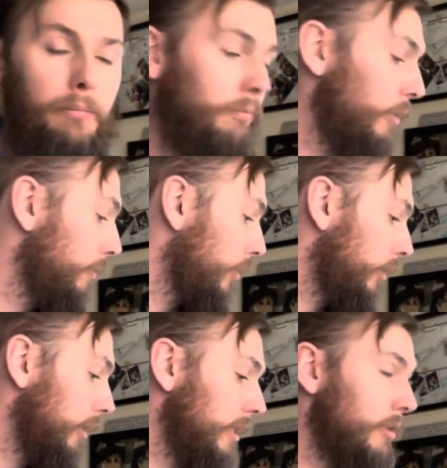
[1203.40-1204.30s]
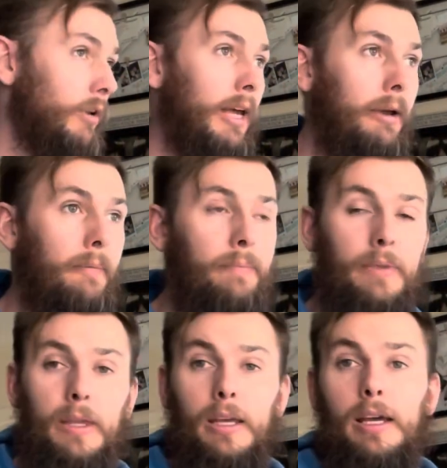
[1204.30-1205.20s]
We pull these all out,
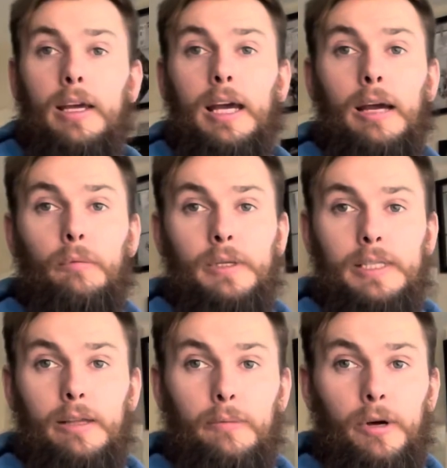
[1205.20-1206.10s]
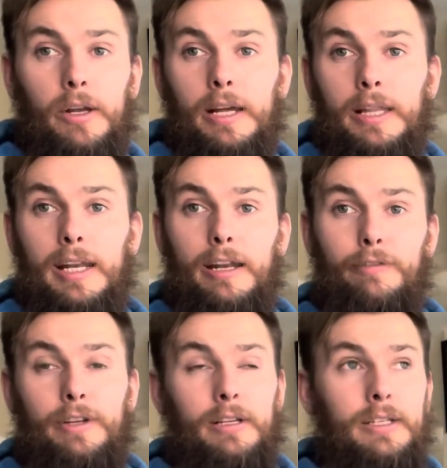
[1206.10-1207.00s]
we sell them on, and then
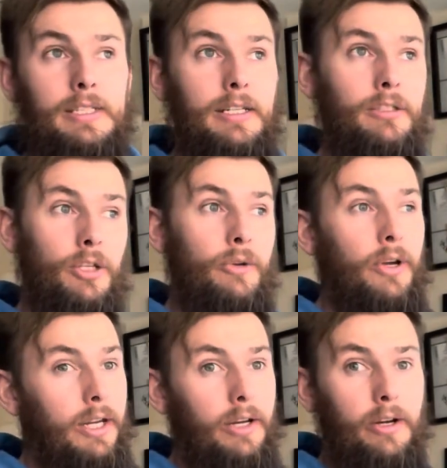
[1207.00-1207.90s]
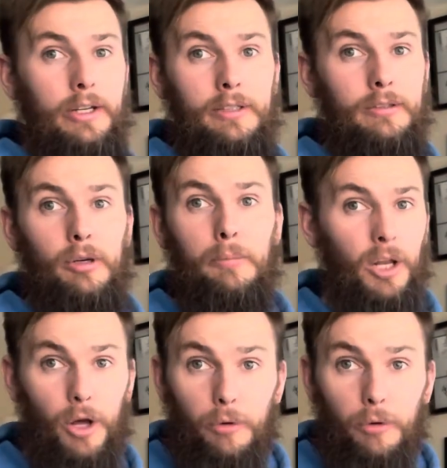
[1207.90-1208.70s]
anything, like I said, $2.99 or below.